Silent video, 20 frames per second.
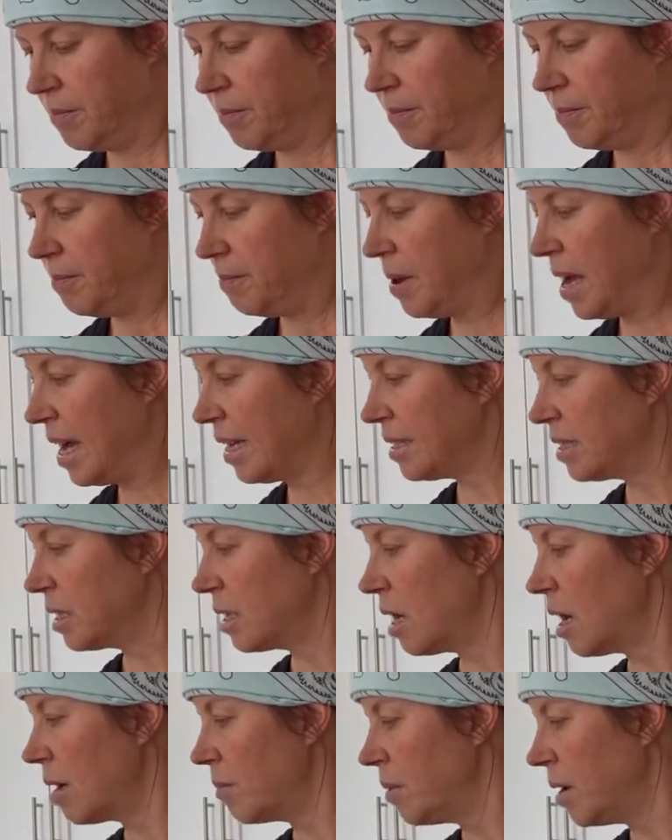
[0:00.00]
back to
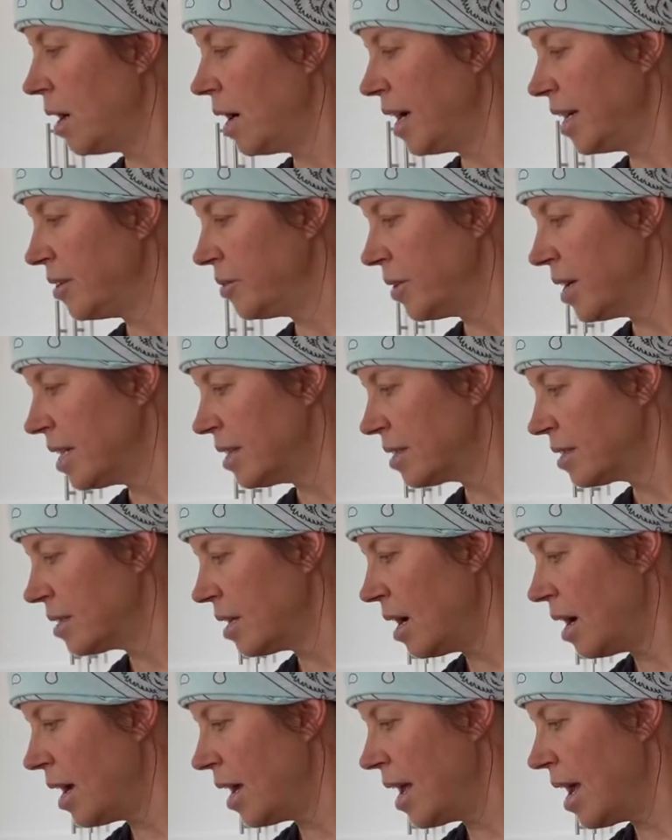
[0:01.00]
carbohydrates.
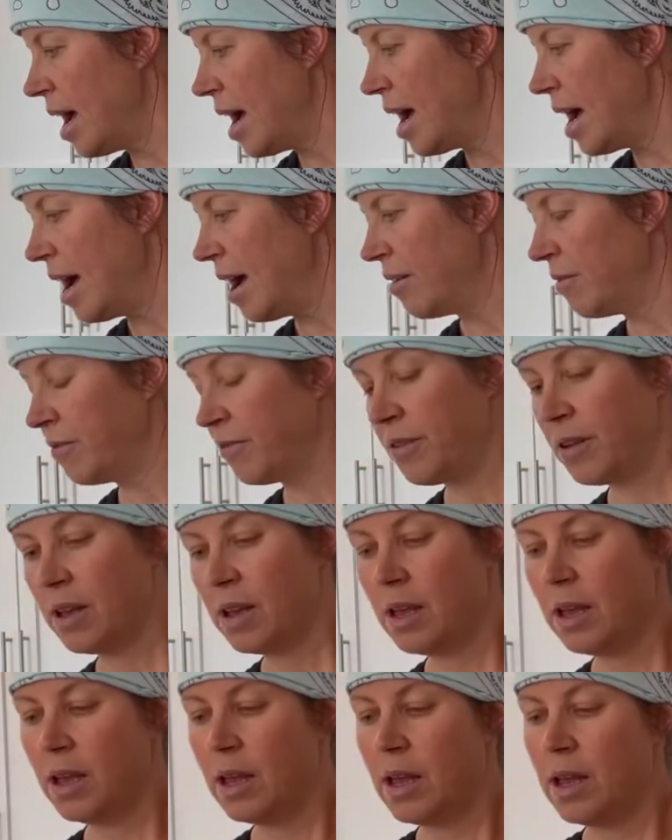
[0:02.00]
I have
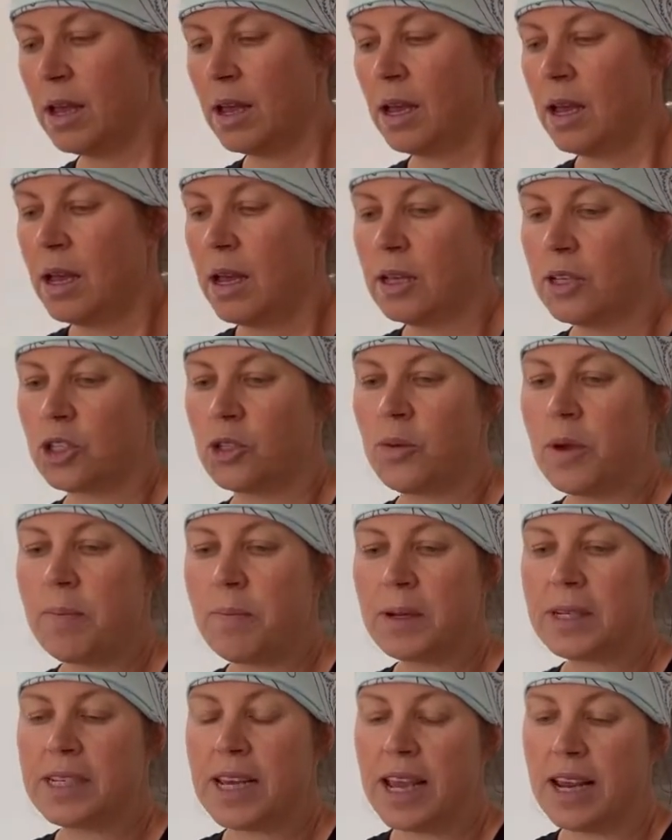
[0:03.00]
sweet
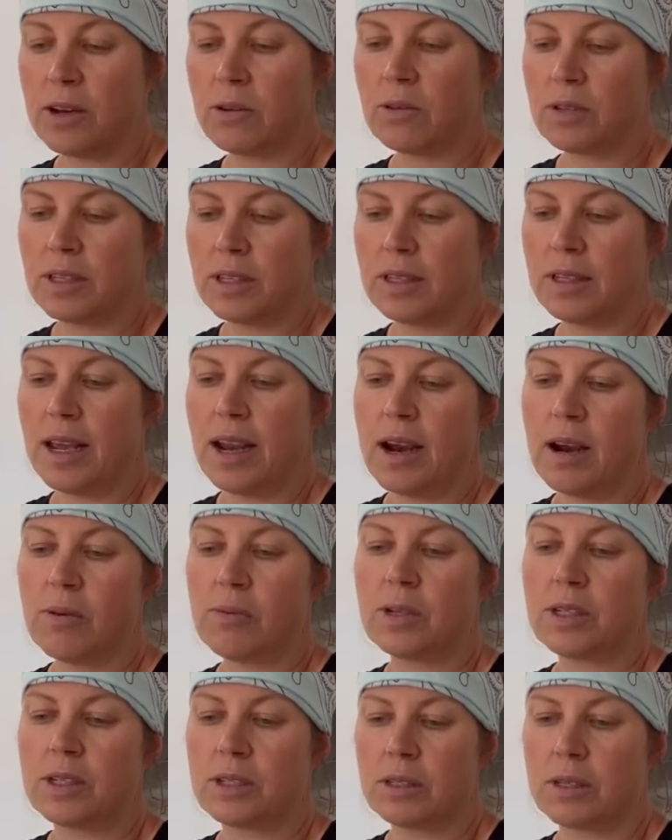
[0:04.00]
potatoes in there,
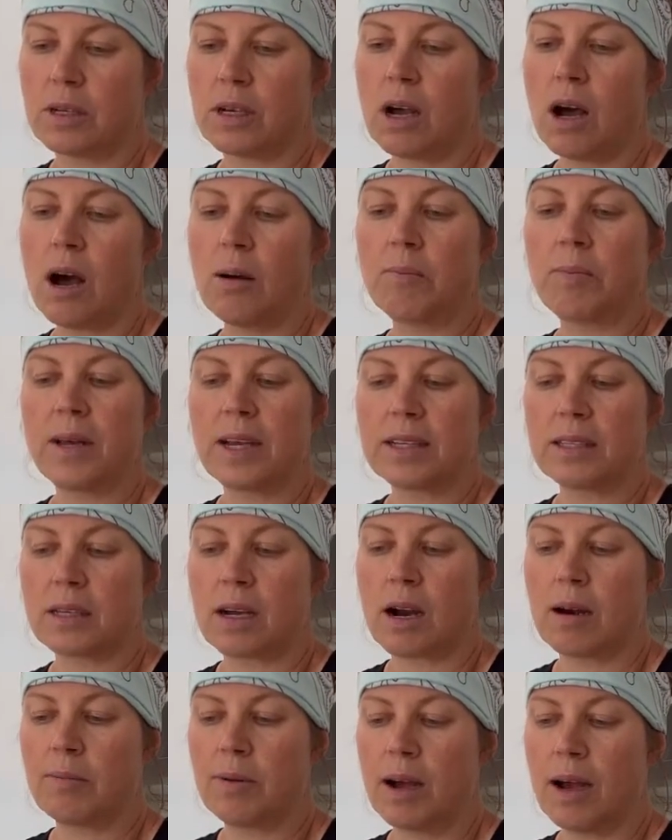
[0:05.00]
which is a complex
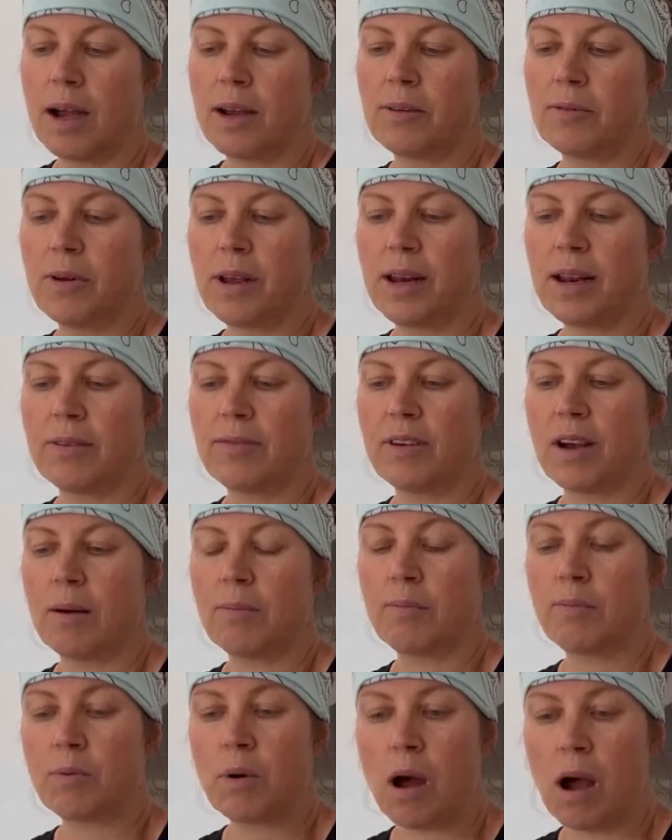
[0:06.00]
carbohydrate. I've
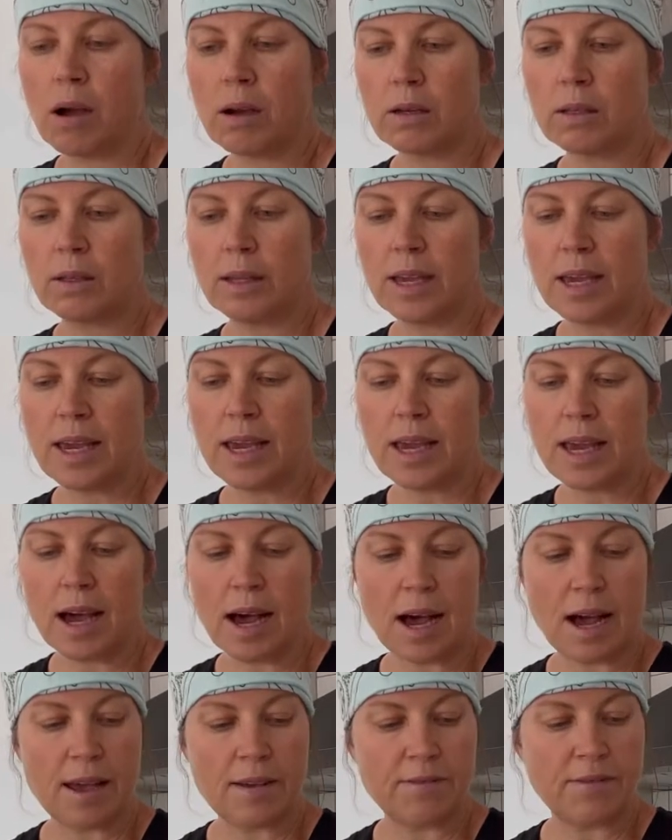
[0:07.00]
got broccoli,
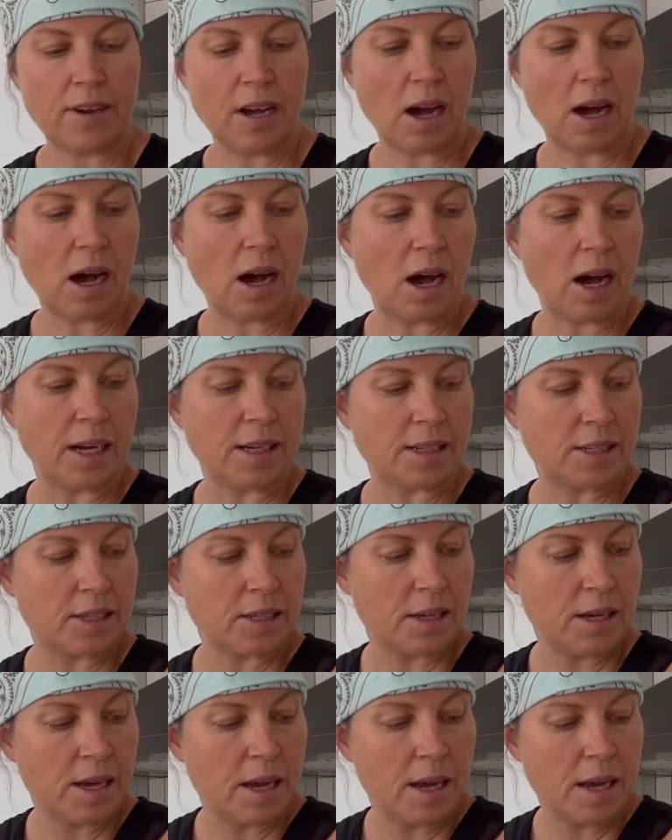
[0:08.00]
I'm
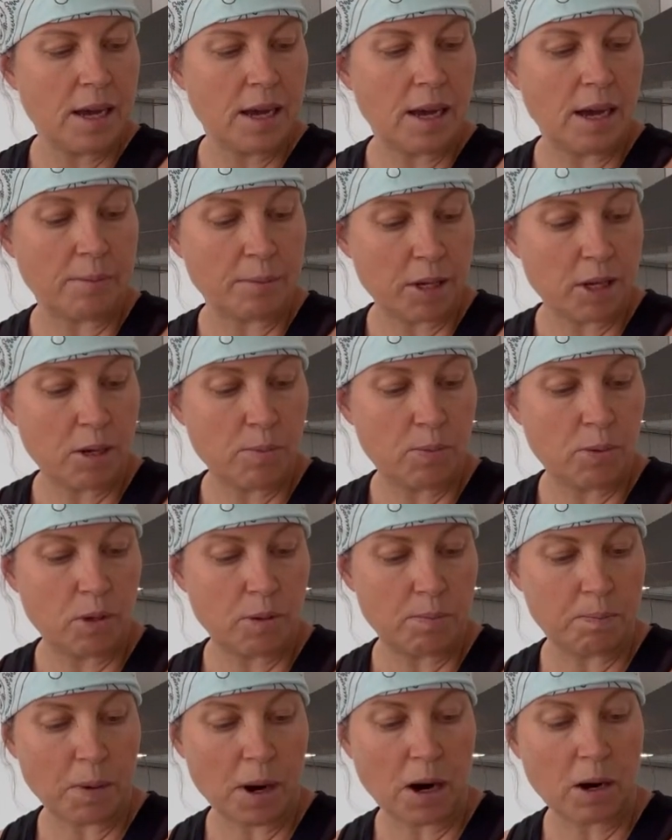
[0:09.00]
gonna
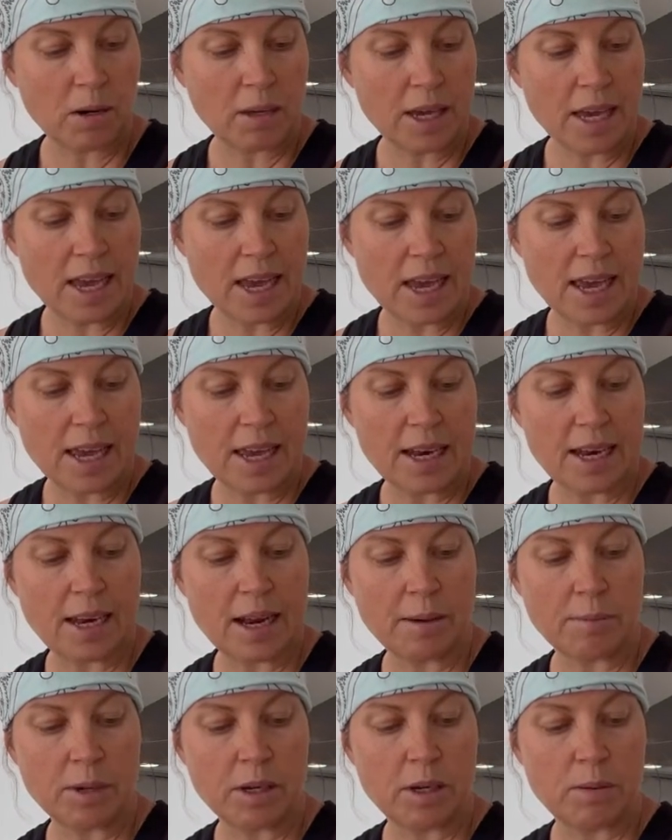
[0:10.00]
put barley in,
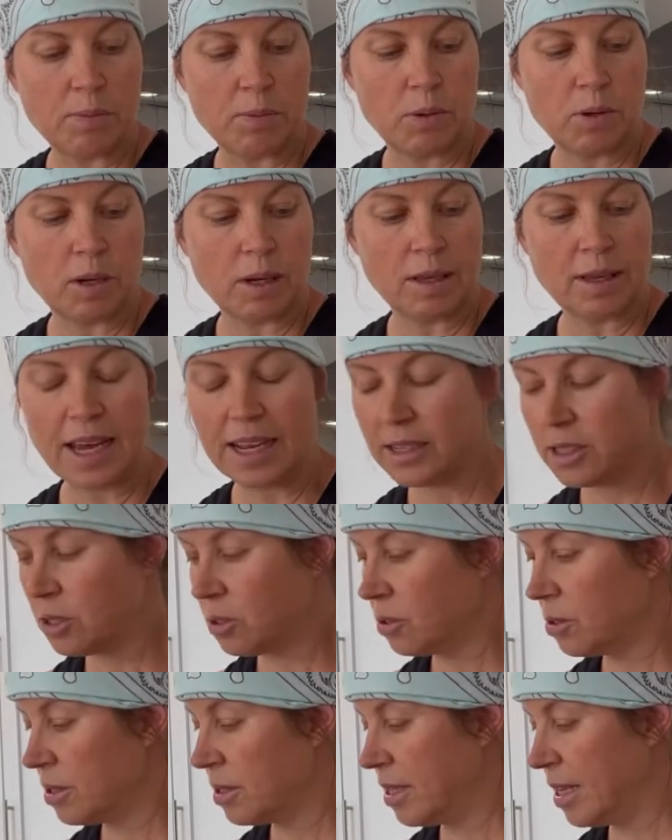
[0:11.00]
I'm gonna put
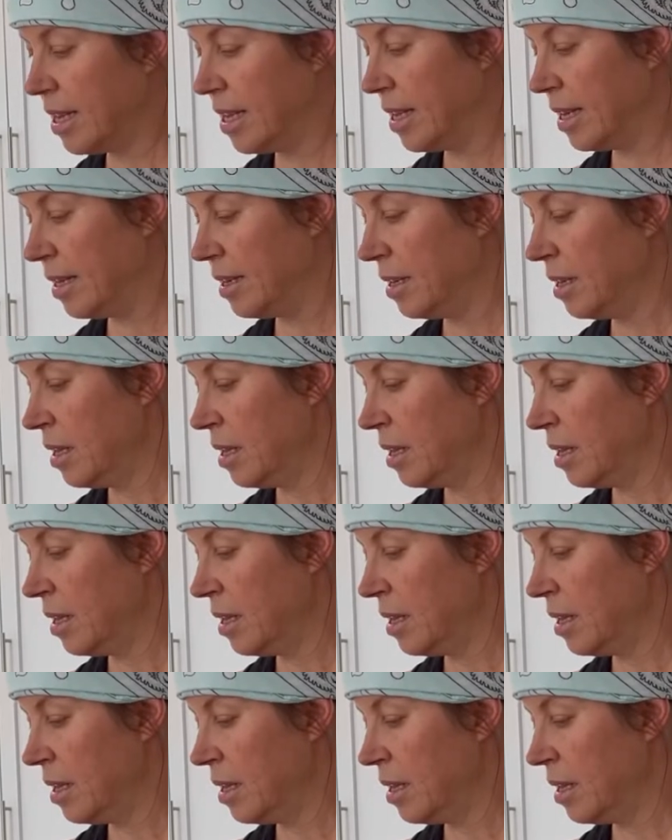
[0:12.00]
lentils in,